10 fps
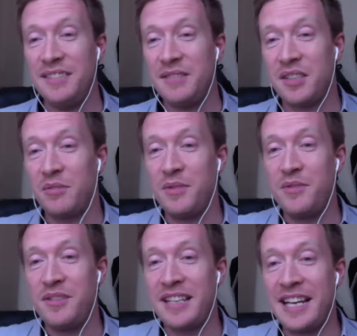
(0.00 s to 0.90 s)
stop
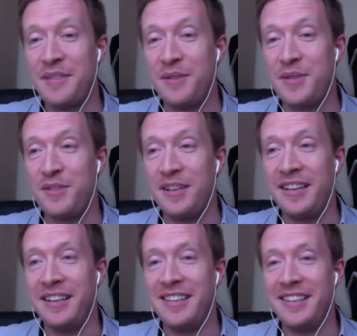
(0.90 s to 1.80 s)
using the language. Really,
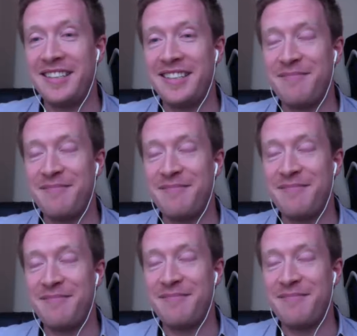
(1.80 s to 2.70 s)
it's
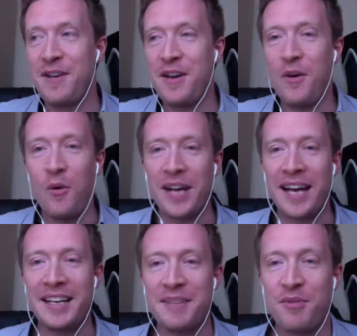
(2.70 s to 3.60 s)
very
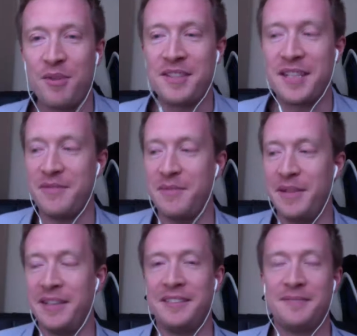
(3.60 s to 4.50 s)
organic process for me.